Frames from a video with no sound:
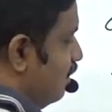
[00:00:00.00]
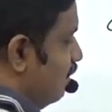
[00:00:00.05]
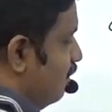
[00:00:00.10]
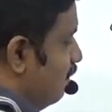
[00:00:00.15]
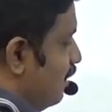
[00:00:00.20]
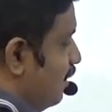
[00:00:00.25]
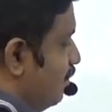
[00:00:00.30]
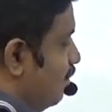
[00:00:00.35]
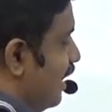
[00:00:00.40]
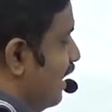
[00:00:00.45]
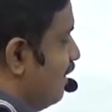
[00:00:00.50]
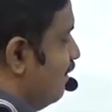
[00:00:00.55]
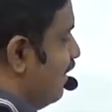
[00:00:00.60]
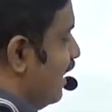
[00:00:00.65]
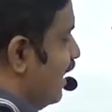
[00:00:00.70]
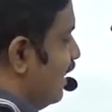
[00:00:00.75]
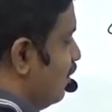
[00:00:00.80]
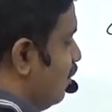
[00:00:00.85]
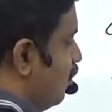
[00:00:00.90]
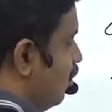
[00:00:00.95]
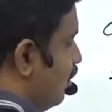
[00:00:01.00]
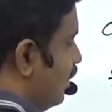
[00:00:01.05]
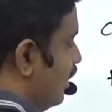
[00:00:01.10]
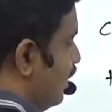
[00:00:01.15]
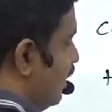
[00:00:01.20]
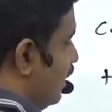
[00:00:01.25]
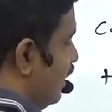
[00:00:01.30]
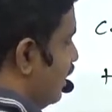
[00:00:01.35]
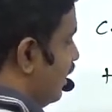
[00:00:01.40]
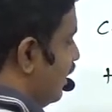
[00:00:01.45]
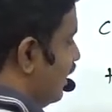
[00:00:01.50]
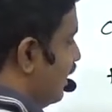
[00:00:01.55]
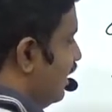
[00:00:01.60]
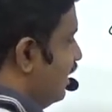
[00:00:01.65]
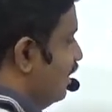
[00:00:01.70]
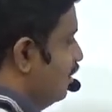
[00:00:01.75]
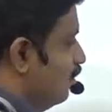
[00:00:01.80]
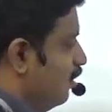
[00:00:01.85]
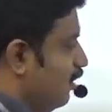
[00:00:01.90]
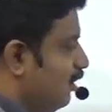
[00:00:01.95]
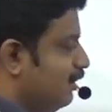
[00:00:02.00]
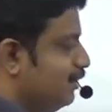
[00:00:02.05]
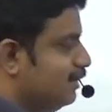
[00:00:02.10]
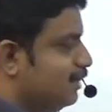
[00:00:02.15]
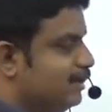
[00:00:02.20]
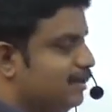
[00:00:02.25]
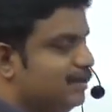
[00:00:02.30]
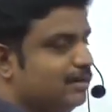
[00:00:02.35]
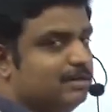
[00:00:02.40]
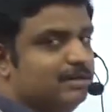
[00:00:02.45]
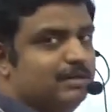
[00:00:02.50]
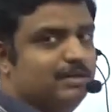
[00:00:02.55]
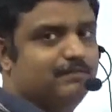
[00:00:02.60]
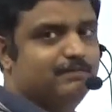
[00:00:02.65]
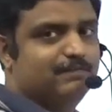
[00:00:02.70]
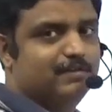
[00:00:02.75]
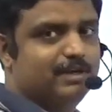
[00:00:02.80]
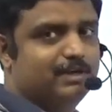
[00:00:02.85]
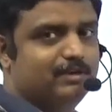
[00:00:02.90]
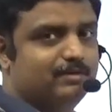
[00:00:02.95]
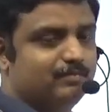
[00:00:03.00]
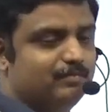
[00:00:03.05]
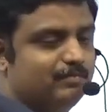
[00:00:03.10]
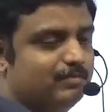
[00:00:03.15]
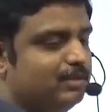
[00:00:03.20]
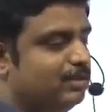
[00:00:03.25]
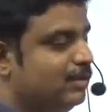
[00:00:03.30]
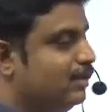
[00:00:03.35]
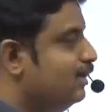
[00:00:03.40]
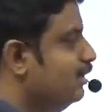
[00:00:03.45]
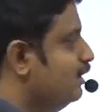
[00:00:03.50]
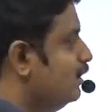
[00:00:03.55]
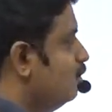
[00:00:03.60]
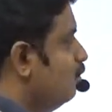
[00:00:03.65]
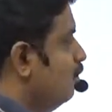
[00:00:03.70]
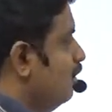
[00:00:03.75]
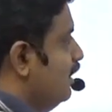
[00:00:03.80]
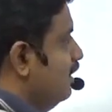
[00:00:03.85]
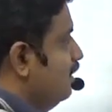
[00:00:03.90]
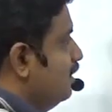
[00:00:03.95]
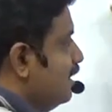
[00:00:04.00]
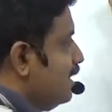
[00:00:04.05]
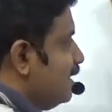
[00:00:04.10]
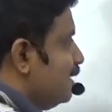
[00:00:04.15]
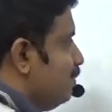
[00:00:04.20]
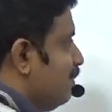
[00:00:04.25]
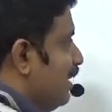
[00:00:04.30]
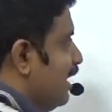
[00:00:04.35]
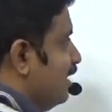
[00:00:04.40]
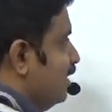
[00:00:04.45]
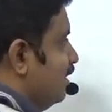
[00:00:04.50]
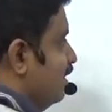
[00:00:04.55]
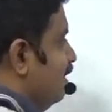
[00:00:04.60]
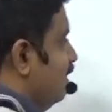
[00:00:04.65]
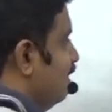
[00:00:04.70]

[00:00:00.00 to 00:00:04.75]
1 by y coordinate, again not defined. So in this manner